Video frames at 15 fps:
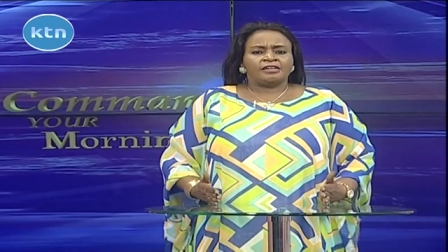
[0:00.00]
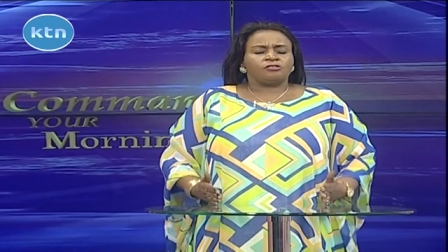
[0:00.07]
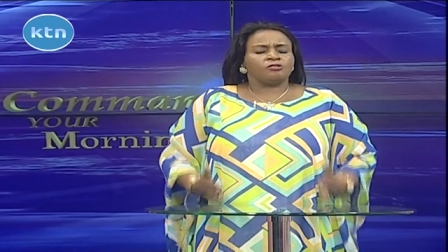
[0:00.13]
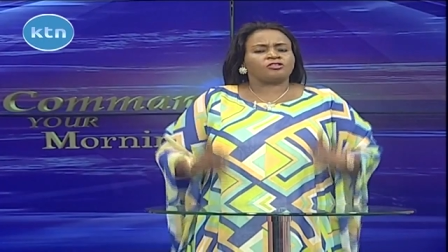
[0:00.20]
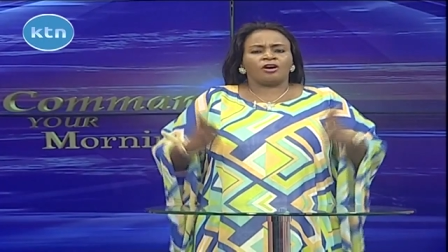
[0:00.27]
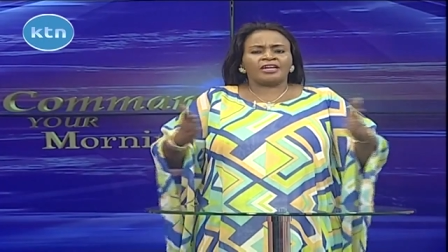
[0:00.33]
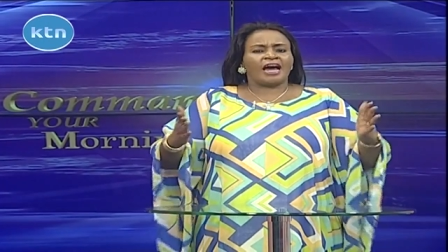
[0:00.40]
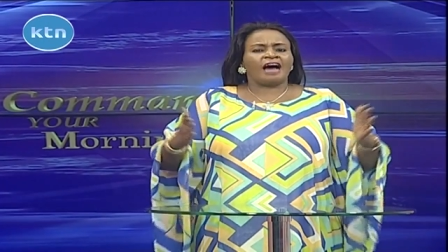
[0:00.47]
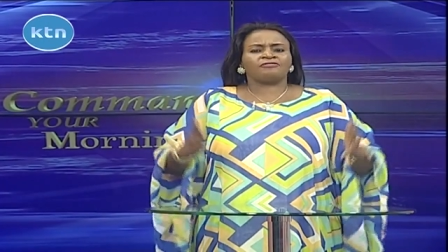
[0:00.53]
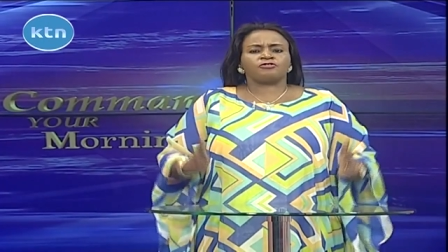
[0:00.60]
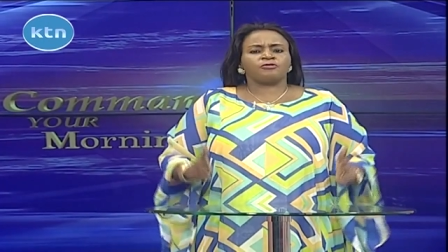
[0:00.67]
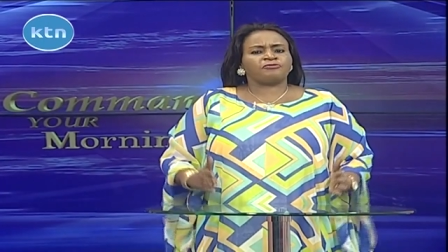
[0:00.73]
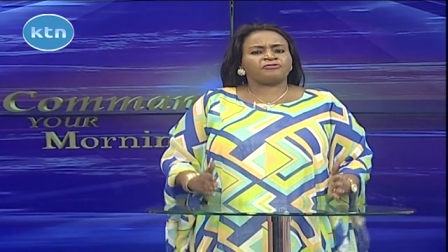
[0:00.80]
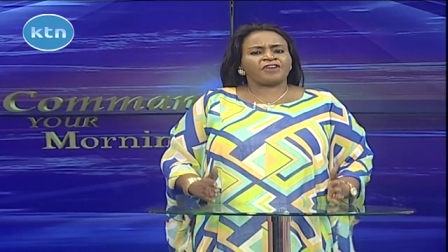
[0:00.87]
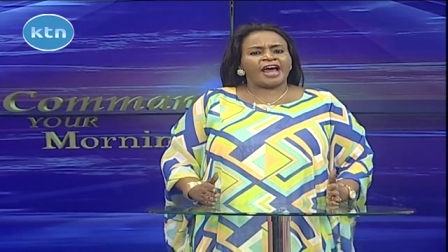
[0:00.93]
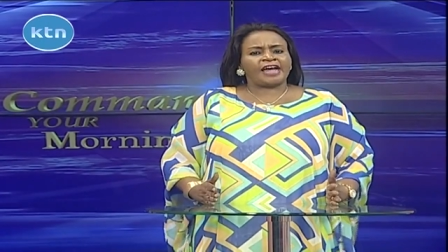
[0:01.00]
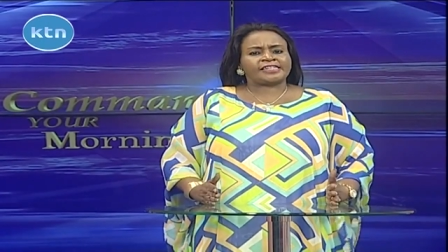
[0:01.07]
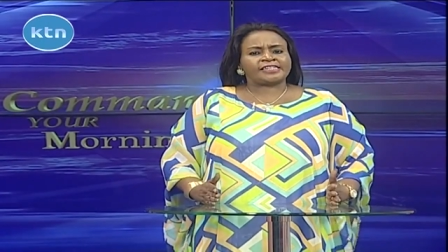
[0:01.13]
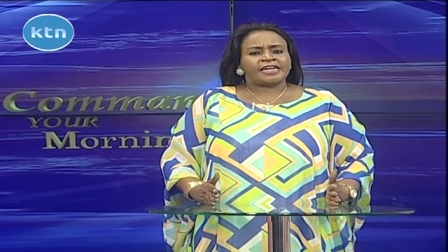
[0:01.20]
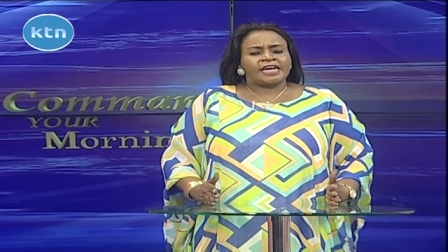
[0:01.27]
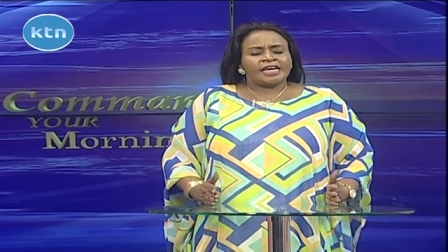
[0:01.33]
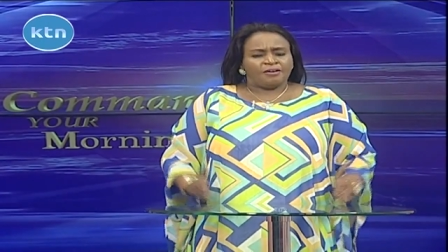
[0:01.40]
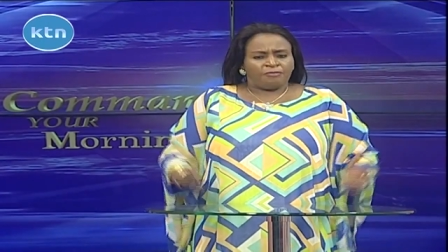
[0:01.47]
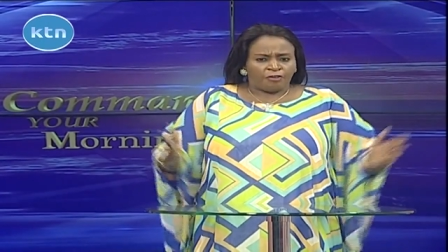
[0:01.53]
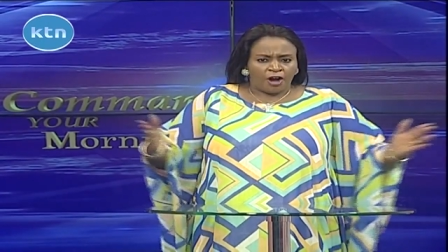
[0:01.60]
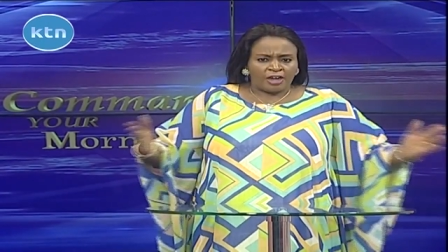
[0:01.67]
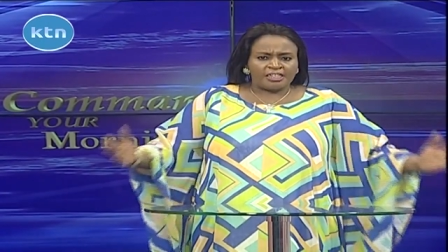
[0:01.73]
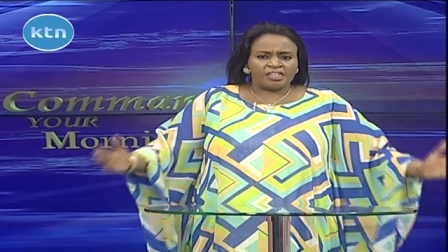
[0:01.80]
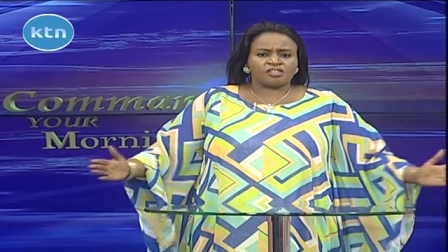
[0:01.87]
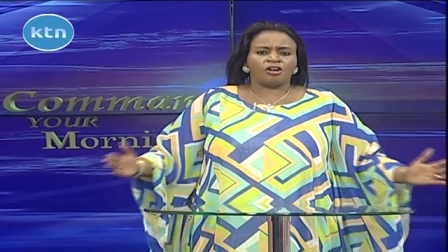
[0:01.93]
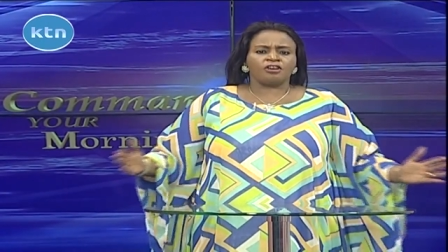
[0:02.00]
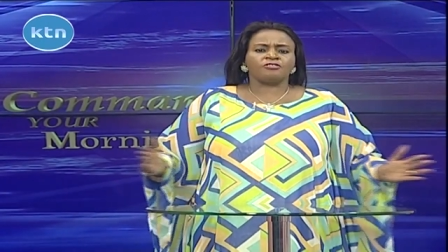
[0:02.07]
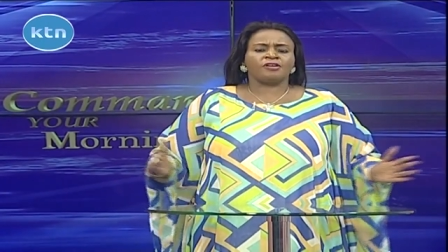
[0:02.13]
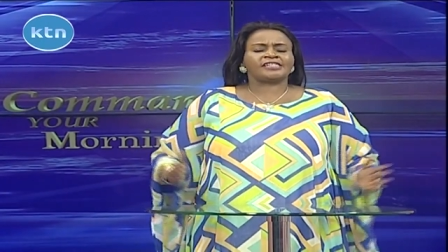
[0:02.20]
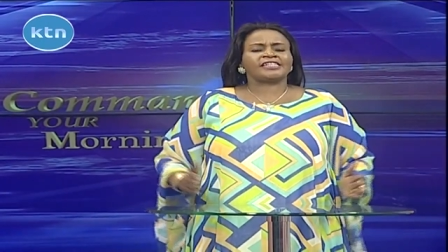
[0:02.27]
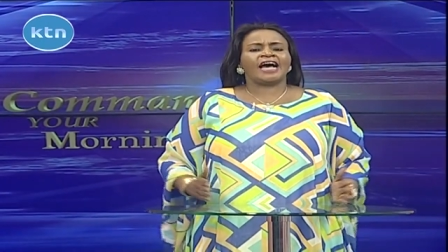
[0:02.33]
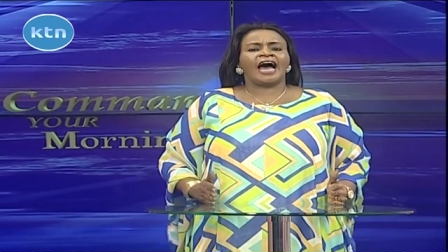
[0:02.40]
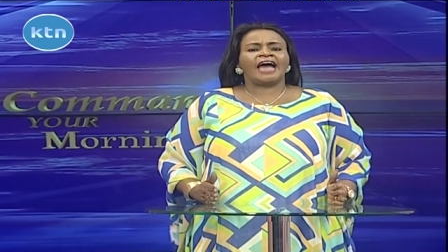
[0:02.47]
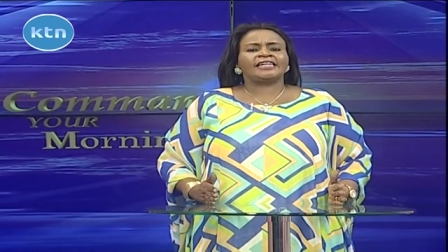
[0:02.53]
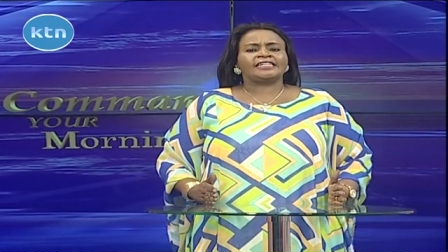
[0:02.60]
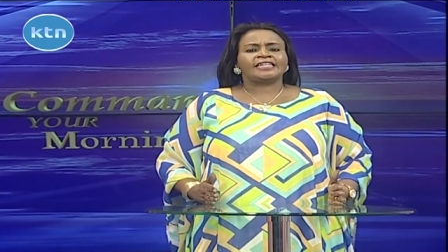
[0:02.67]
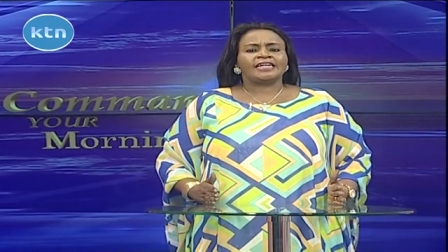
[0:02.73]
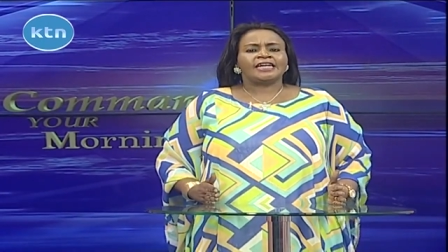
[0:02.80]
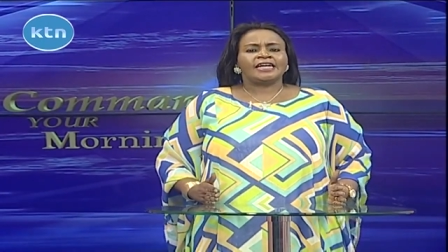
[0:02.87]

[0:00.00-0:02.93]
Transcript: You don't have to fret. If God is on your side,